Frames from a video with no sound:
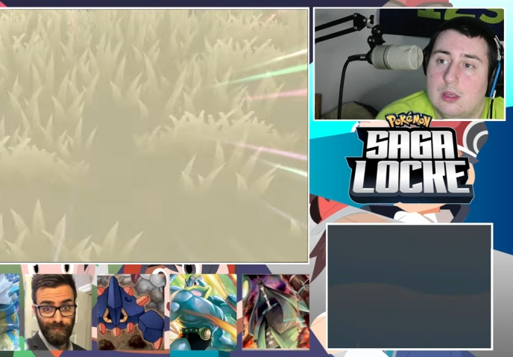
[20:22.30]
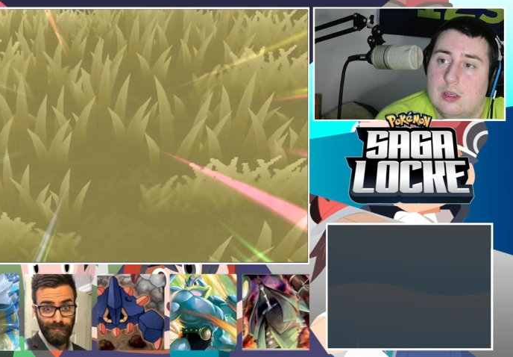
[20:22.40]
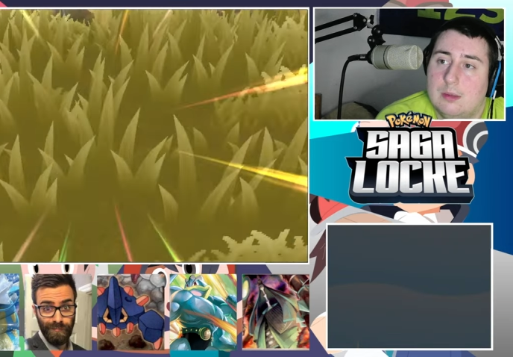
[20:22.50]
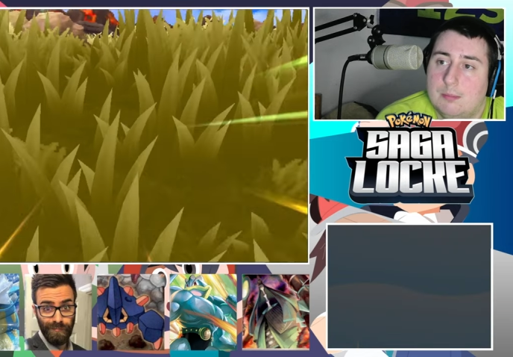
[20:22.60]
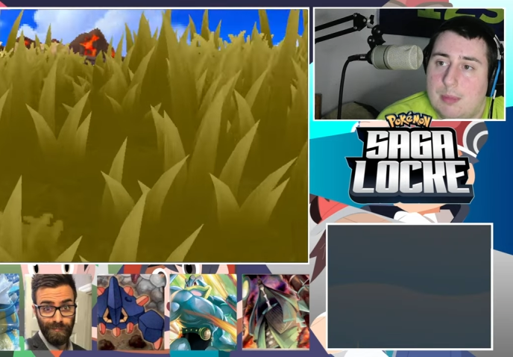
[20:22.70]

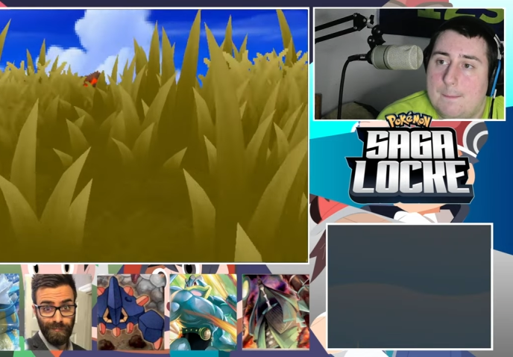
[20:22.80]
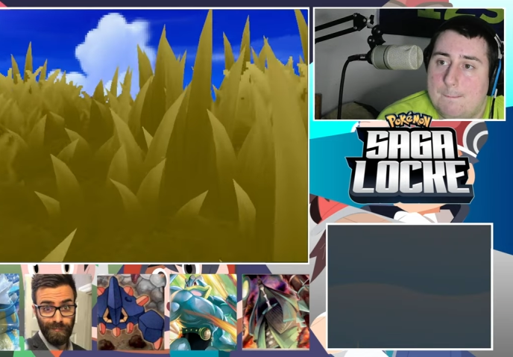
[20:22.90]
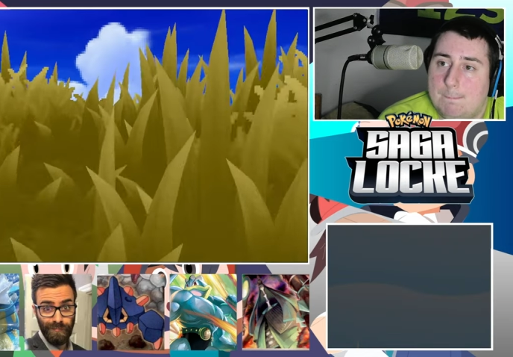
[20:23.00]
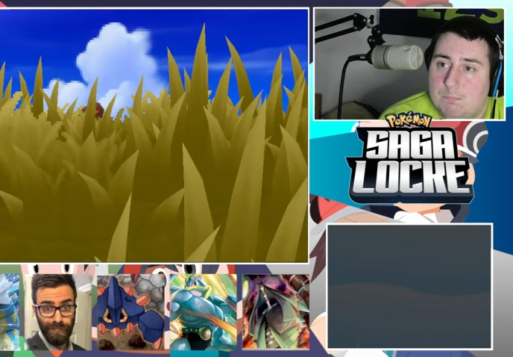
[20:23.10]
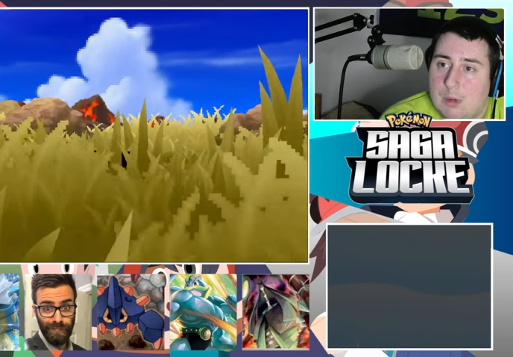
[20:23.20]
Speaker 1: Bum,
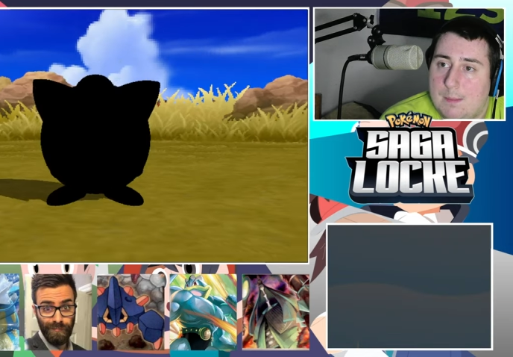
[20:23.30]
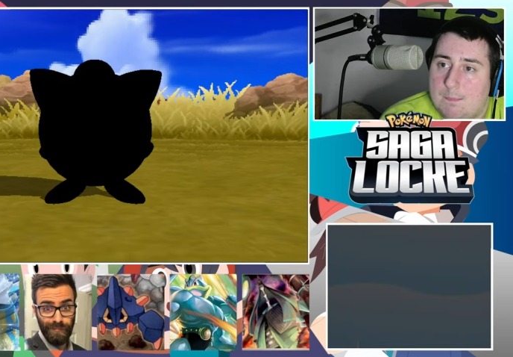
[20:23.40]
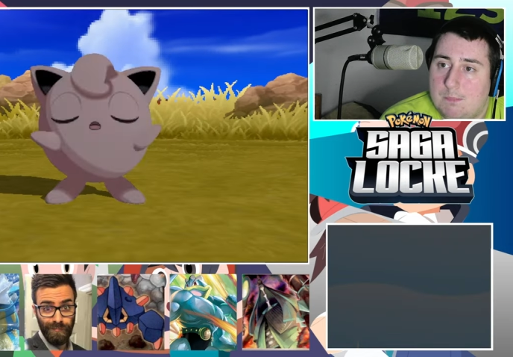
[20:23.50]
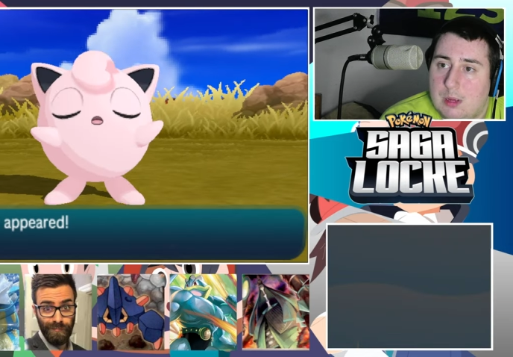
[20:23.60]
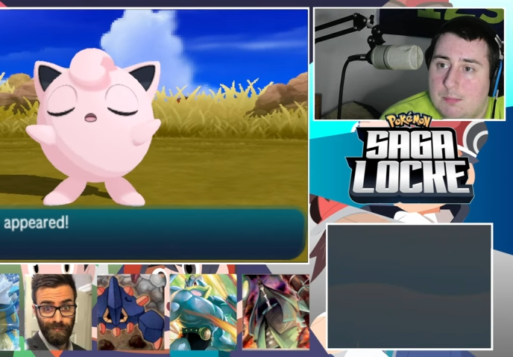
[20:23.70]
bum,
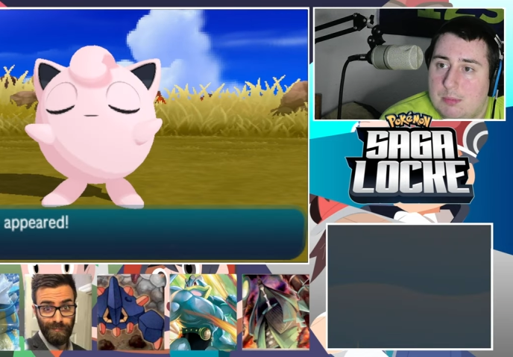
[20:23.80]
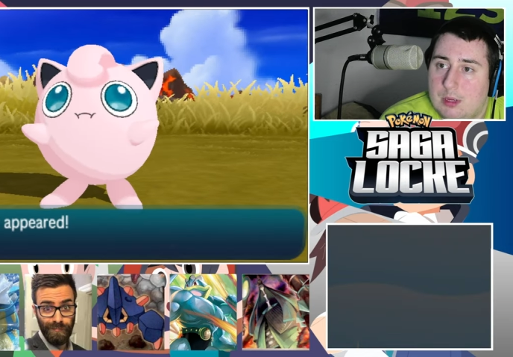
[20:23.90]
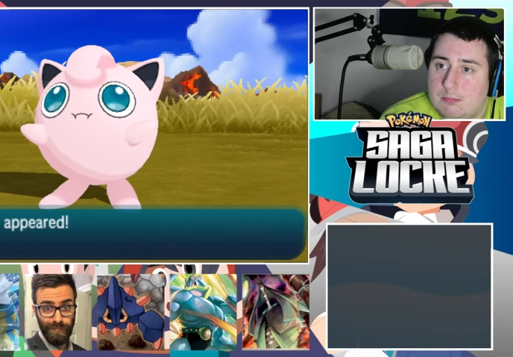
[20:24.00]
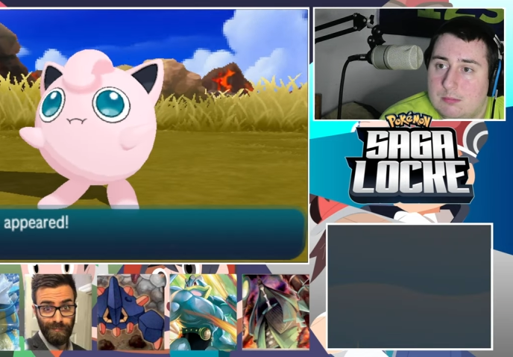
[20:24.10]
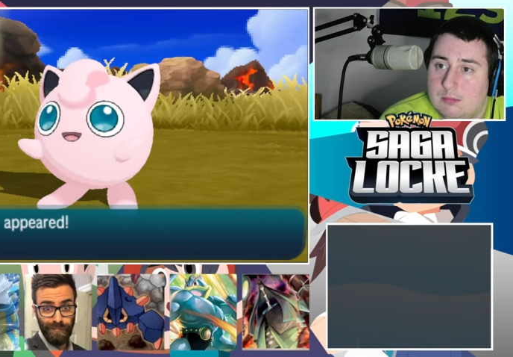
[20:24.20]
bum, bum.
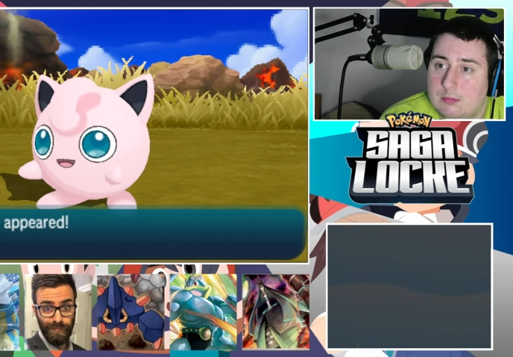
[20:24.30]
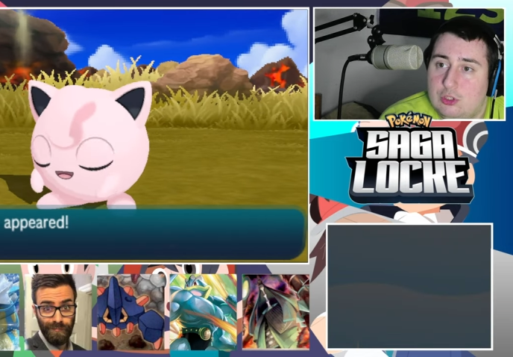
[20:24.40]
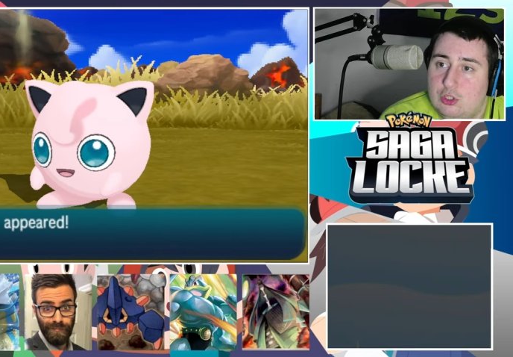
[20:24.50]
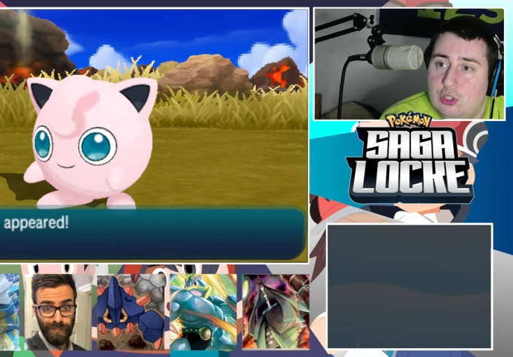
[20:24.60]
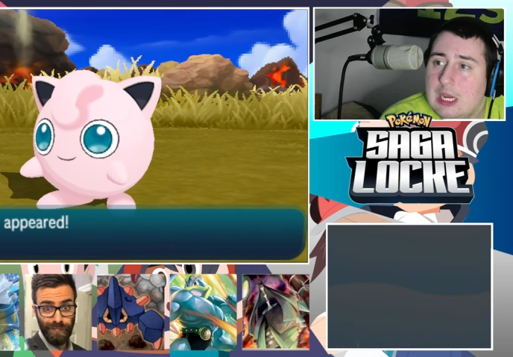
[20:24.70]

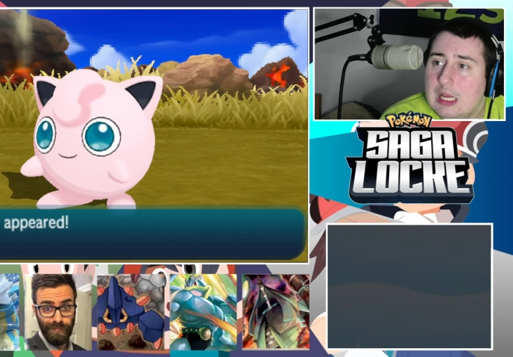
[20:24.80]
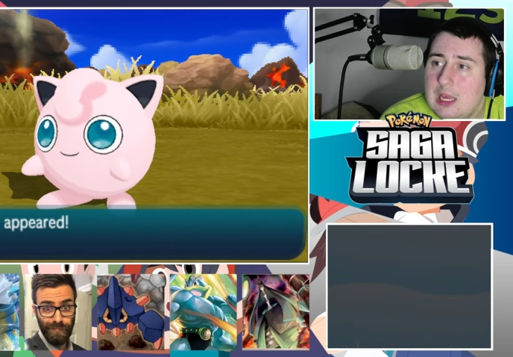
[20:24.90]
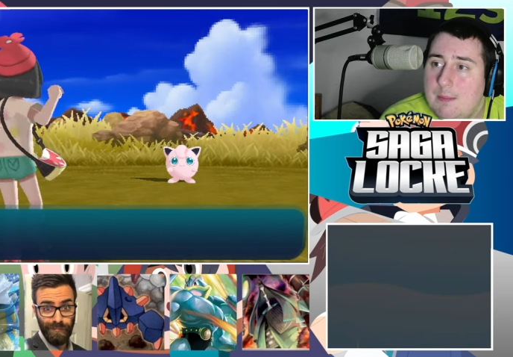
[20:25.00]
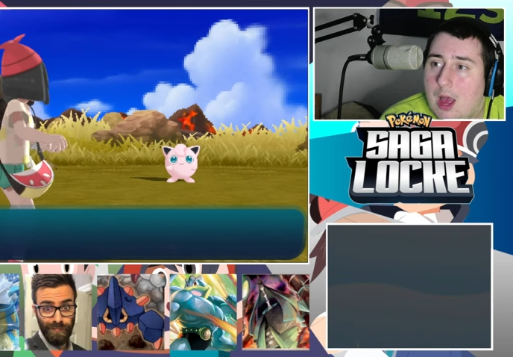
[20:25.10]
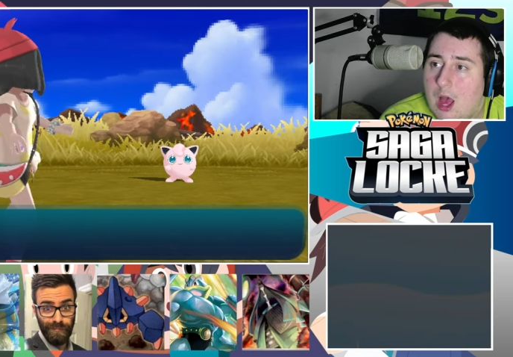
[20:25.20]

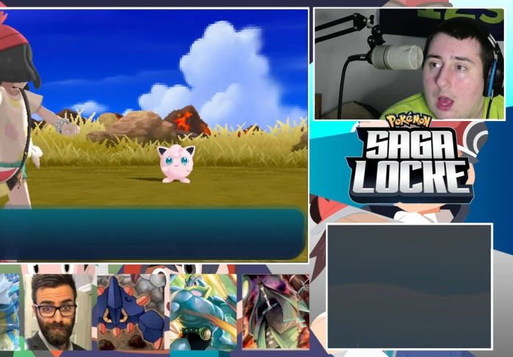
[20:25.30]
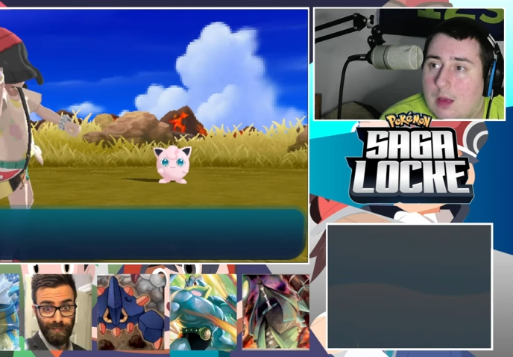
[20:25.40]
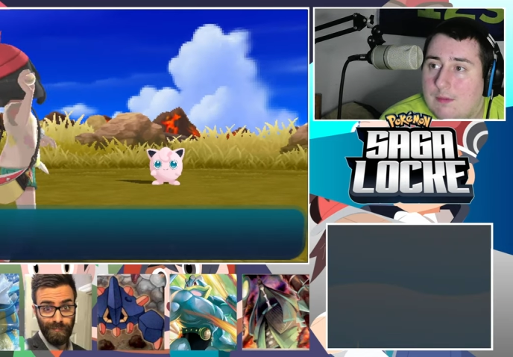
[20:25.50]
Jigglypuff, oh my